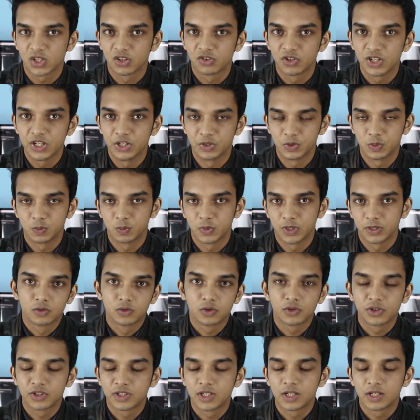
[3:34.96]
crisp.
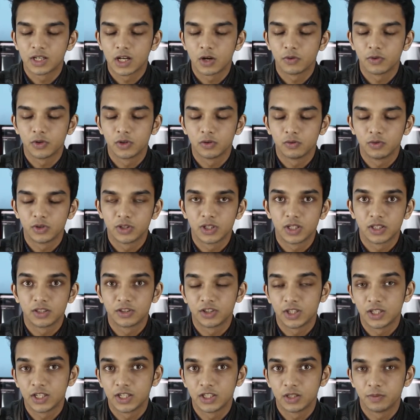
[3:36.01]
So still now with a
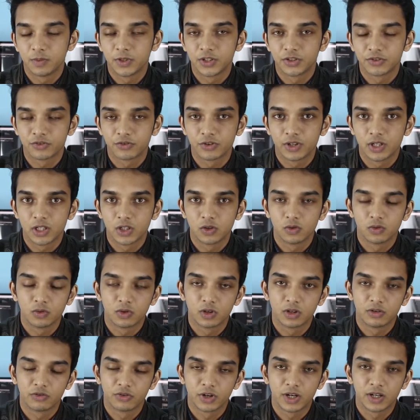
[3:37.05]
1080p screen you
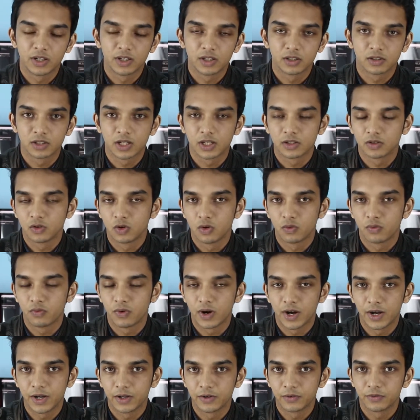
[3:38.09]
really can go
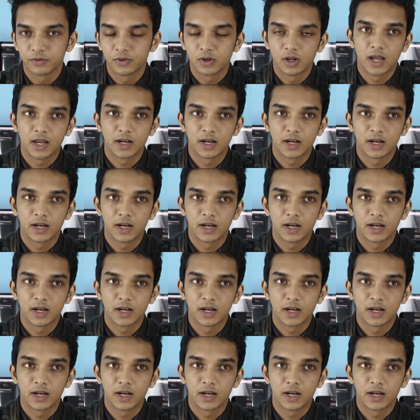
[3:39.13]
fine.